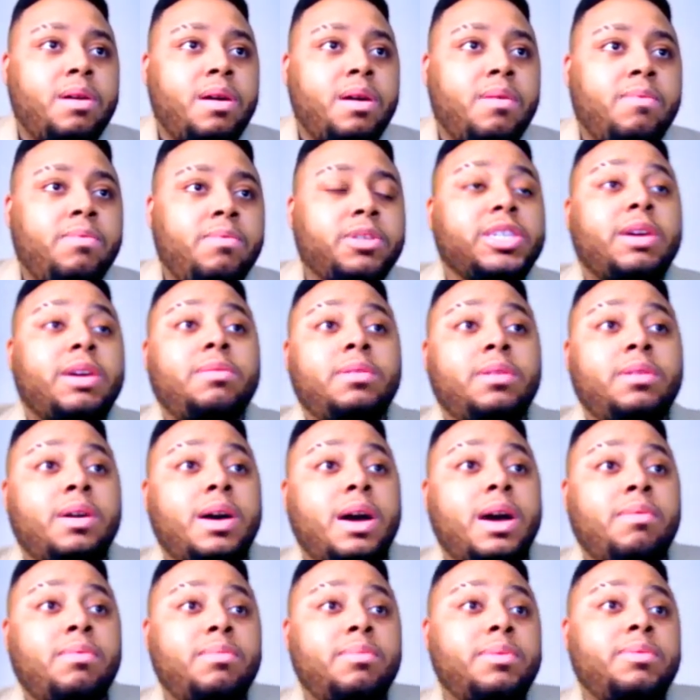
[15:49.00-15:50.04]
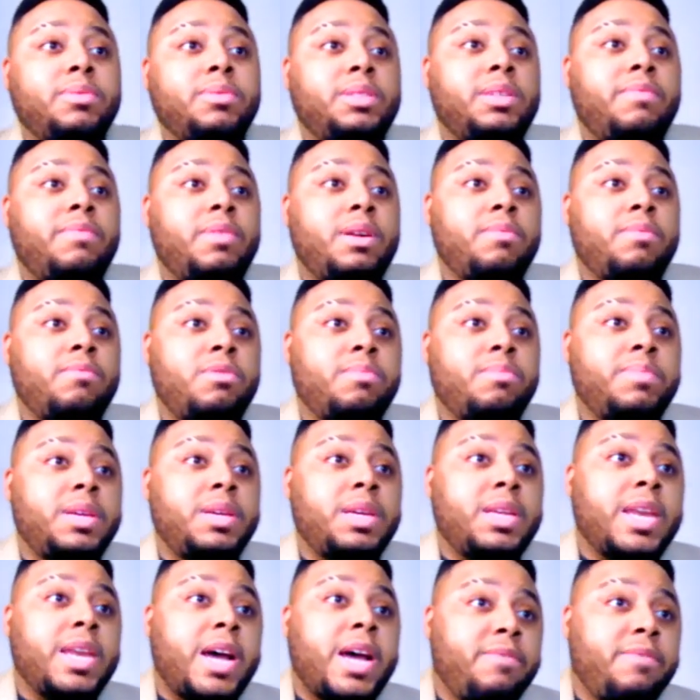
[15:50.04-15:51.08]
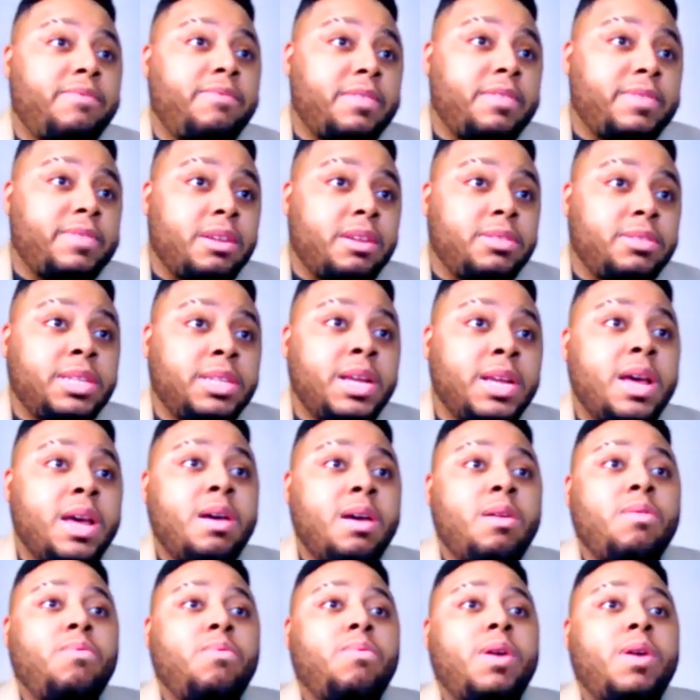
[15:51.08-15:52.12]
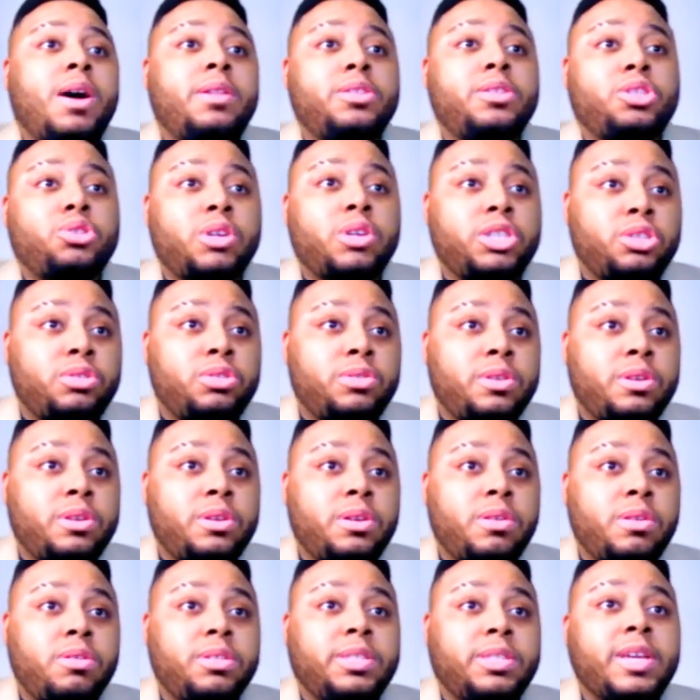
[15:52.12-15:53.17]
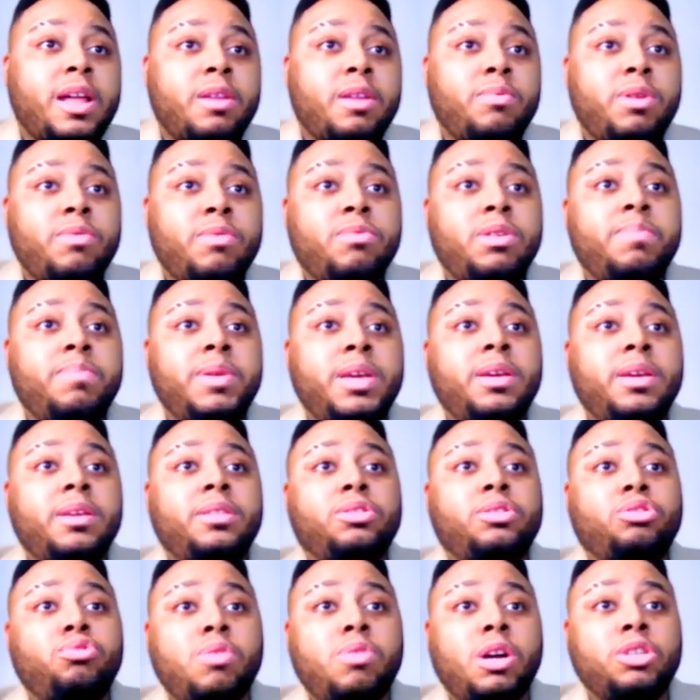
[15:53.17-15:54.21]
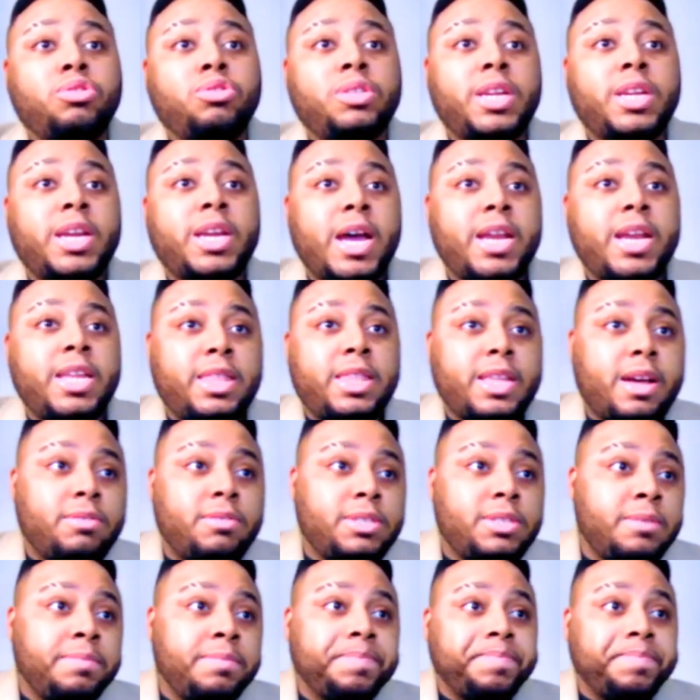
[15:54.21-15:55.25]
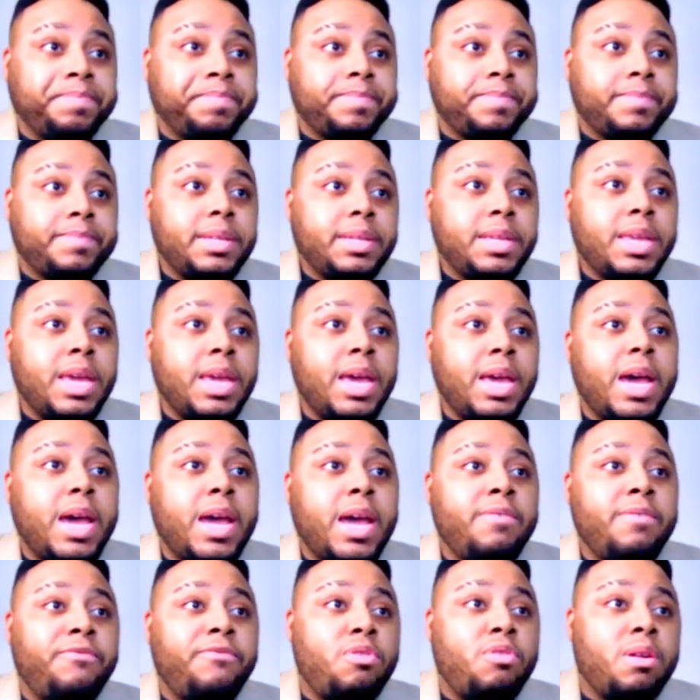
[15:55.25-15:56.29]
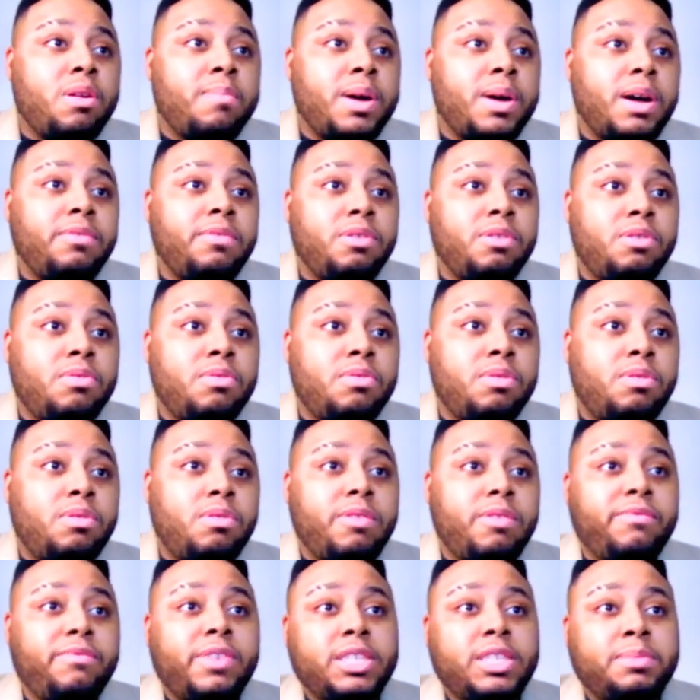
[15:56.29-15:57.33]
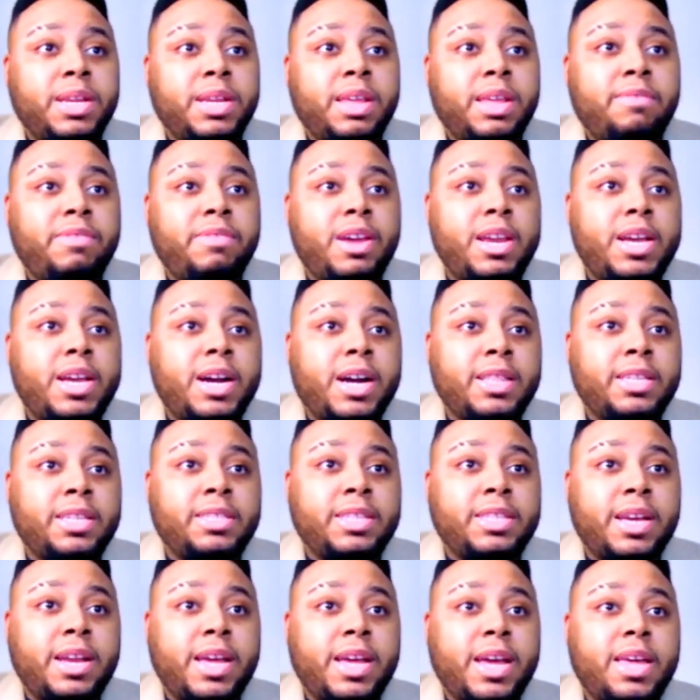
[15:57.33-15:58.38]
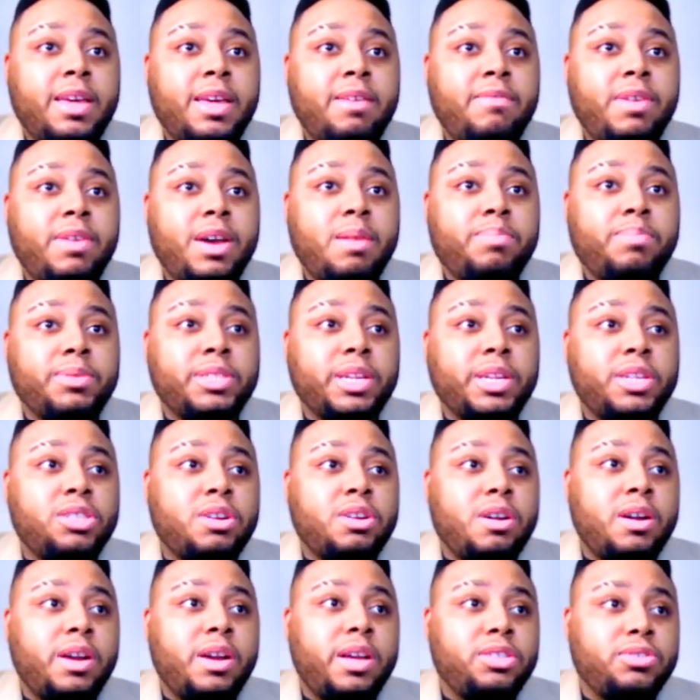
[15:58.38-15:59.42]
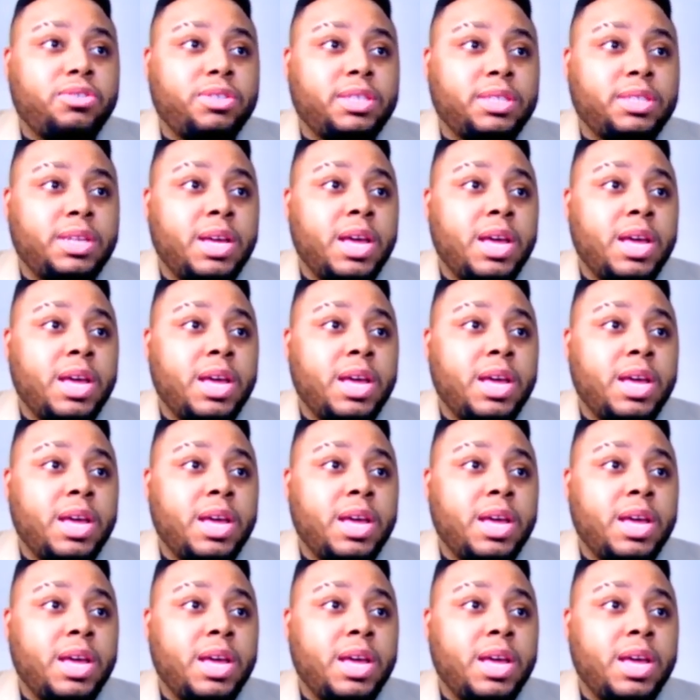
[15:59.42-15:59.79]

which I will be receiving, will be 95,000, while the treasurer salary would be 290,000. Any form of loan or investment, if any, kindly state and give a percentage on interest.